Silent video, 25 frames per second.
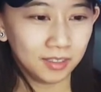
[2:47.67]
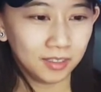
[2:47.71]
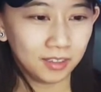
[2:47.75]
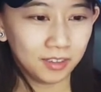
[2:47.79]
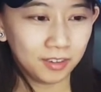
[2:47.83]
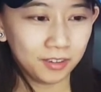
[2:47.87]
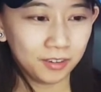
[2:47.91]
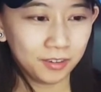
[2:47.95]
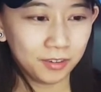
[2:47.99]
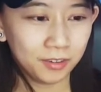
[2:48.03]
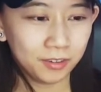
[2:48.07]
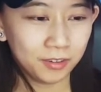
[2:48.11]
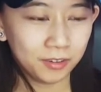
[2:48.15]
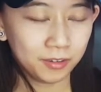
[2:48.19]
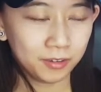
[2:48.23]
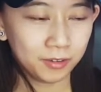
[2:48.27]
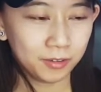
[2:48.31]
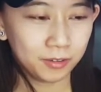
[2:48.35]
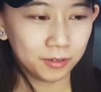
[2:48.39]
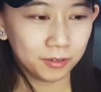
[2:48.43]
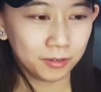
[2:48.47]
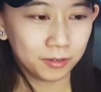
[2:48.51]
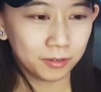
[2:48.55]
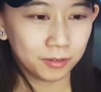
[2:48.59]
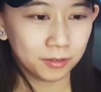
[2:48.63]

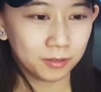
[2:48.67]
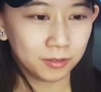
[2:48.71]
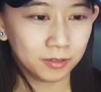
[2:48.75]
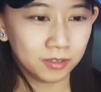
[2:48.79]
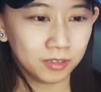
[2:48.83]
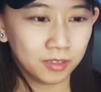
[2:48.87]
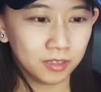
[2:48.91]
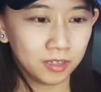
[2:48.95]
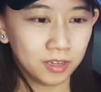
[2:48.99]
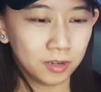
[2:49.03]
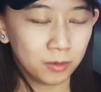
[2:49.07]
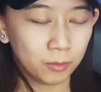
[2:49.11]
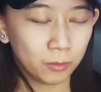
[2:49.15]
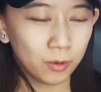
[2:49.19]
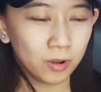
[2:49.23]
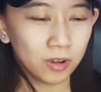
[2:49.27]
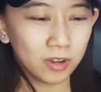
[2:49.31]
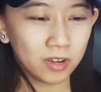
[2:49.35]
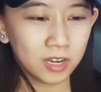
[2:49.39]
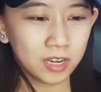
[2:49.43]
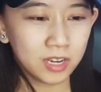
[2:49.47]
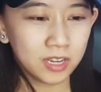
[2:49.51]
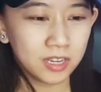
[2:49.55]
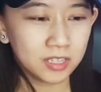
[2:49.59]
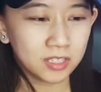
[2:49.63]
Oh,
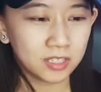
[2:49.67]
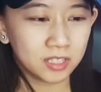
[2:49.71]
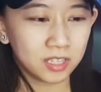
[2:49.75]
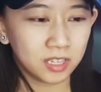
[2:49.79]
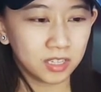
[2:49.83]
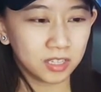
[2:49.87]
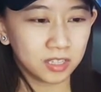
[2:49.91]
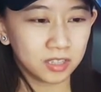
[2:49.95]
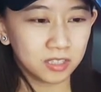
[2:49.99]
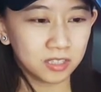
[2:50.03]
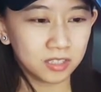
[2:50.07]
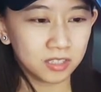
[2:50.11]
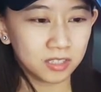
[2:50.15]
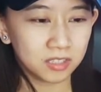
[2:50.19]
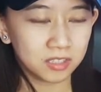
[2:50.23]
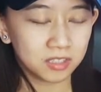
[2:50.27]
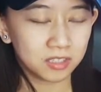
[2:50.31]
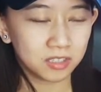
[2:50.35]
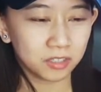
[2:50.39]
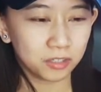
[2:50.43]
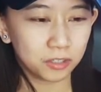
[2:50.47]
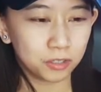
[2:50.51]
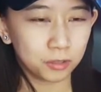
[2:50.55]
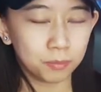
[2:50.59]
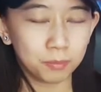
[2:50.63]
where is he? This is
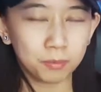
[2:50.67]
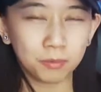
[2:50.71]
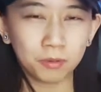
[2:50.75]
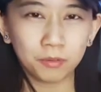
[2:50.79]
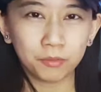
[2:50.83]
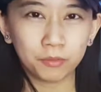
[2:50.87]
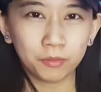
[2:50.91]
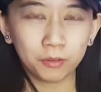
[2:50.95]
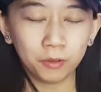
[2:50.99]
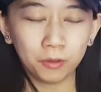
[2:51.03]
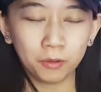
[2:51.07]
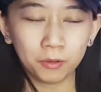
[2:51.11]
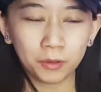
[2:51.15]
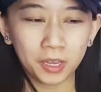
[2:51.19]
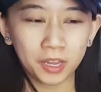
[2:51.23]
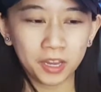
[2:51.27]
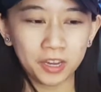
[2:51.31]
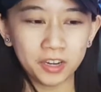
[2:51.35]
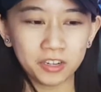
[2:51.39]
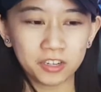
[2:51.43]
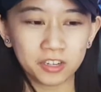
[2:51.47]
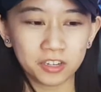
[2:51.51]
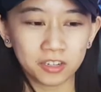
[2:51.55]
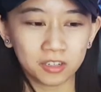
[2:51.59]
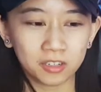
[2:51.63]
such a beautiful
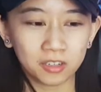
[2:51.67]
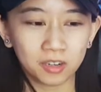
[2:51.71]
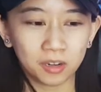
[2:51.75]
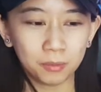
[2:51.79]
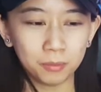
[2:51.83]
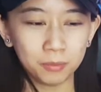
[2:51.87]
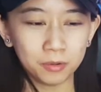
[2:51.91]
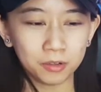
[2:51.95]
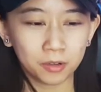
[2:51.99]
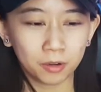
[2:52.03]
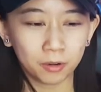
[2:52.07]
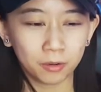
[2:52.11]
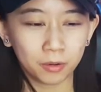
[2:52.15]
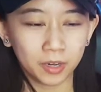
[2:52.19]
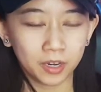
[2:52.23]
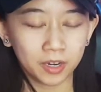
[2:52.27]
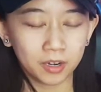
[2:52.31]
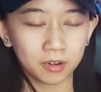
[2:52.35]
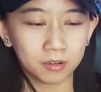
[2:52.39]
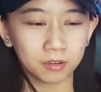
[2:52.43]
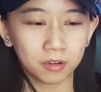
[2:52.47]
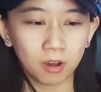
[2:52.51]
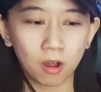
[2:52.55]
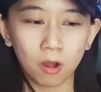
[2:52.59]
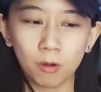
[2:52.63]
location. I wanna go
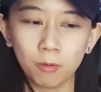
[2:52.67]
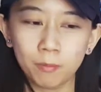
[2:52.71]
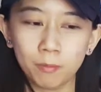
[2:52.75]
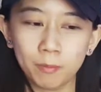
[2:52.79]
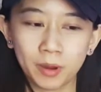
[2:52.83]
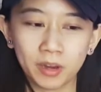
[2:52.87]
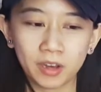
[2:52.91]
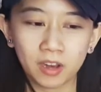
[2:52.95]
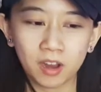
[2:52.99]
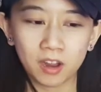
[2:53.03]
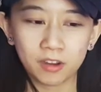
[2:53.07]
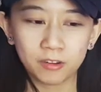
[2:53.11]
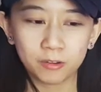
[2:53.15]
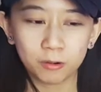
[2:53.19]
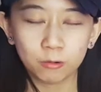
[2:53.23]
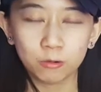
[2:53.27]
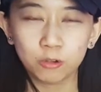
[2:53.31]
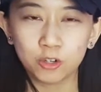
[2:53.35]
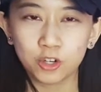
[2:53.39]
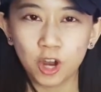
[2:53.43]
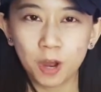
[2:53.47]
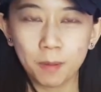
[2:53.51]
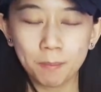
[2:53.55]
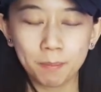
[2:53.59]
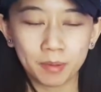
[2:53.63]
here. Oh my god, don't
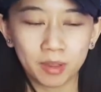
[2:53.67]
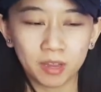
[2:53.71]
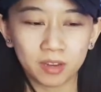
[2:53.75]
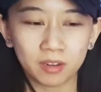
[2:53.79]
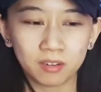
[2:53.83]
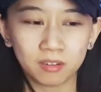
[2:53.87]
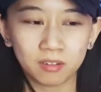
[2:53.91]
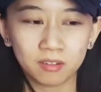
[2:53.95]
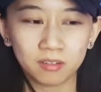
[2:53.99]
jump it